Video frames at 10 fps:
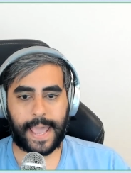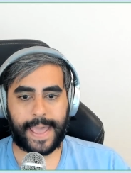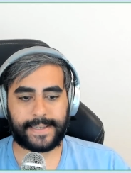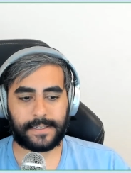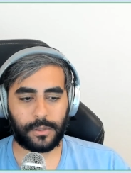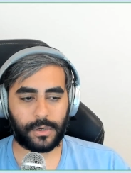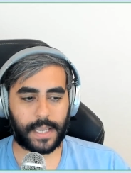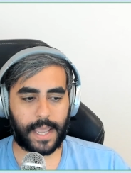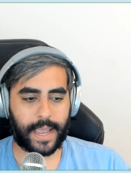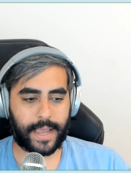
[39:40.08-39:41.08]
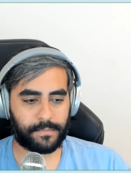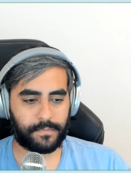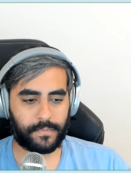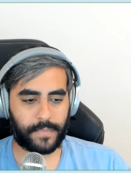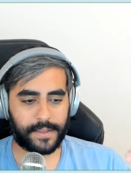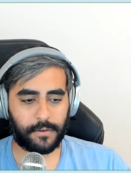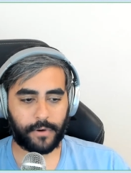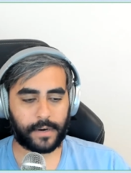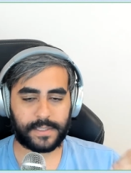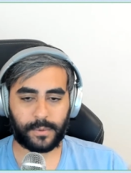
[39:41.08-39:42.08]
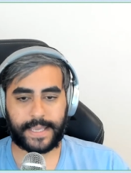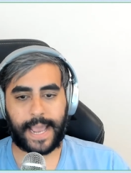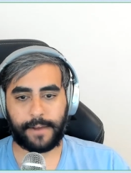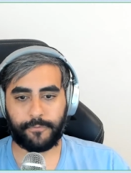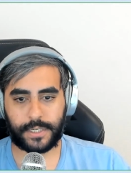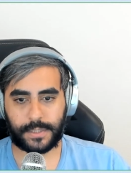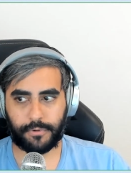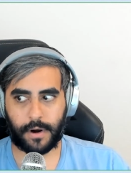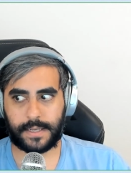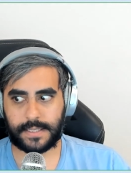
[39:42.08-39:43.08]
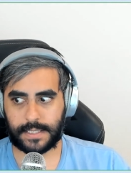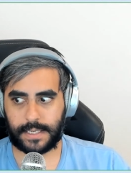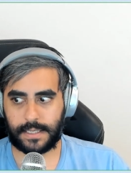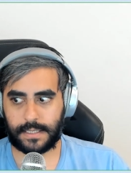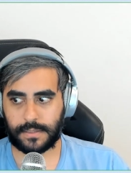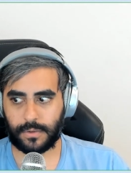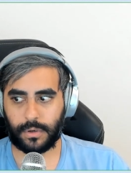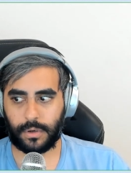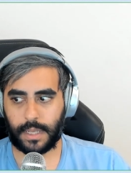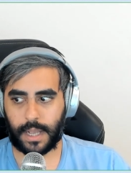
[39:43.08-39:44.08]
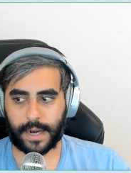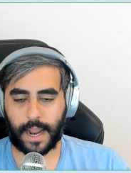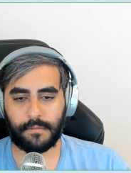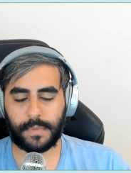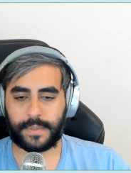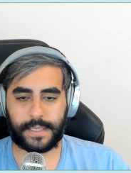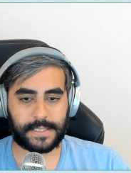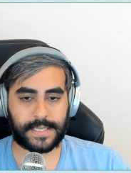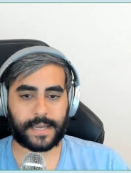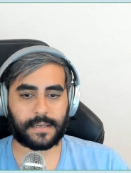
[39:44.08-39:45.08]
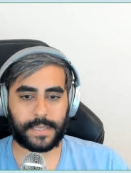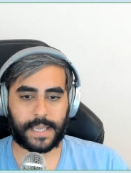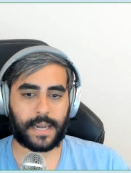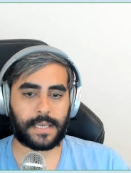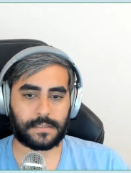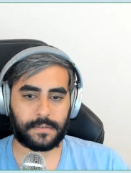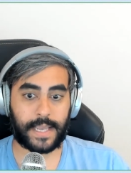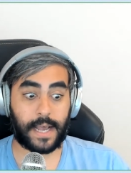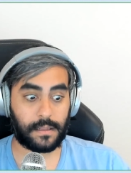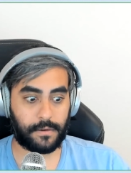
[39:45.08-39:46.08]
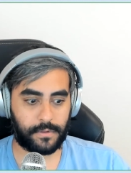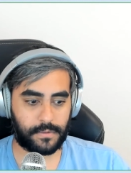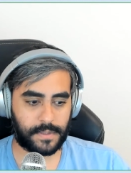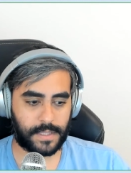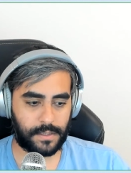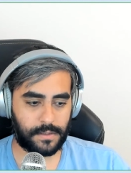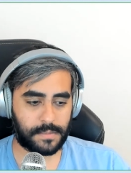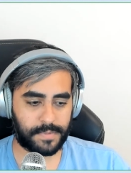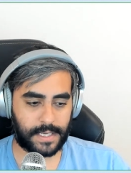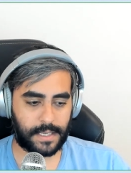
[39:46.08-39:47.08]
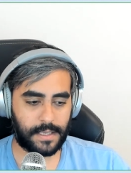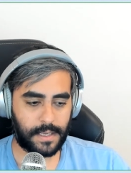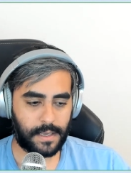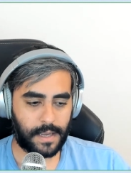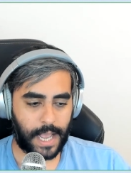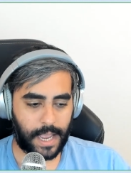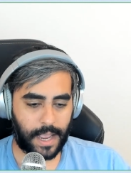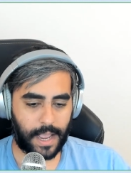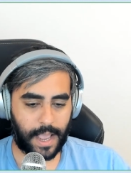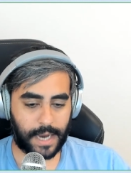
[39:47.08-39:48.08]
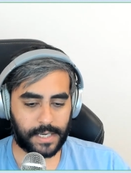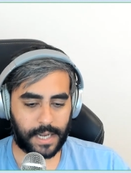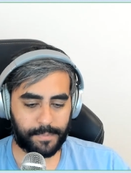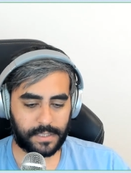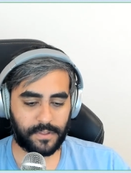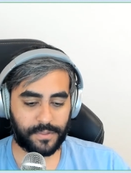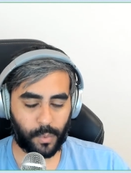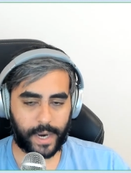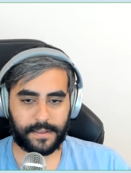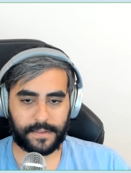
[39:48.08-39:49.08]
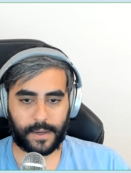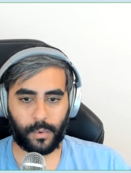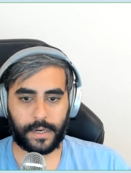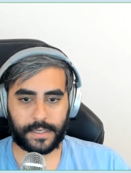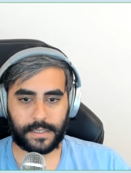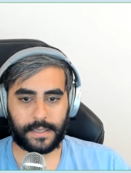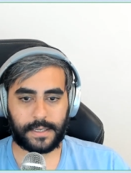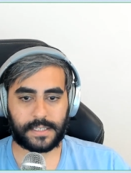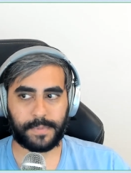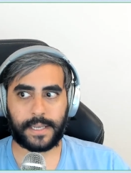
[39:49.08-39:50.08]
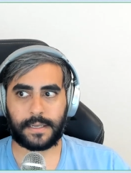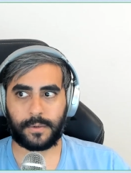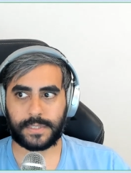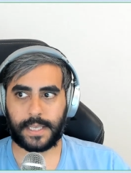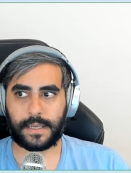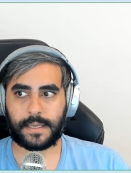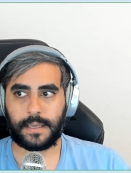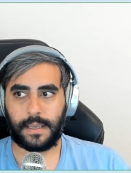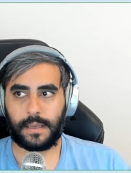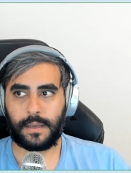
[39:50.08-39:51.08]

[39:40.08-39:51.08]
and look at I think roughly what the average price is, or I can't remember the exact mechanics of the algorithm that they use. but they, uh, I, I believe that the way that they worded it in explaining it was like,